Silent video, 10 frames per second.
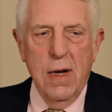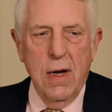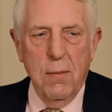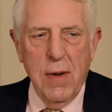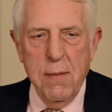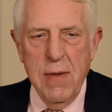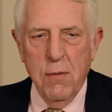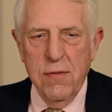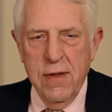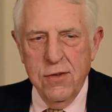And I
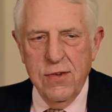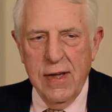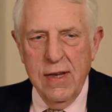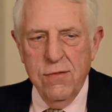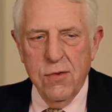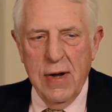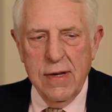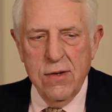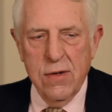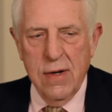met with the executive
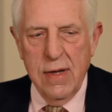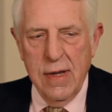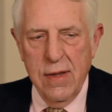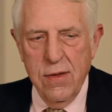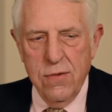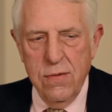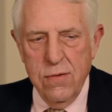director and the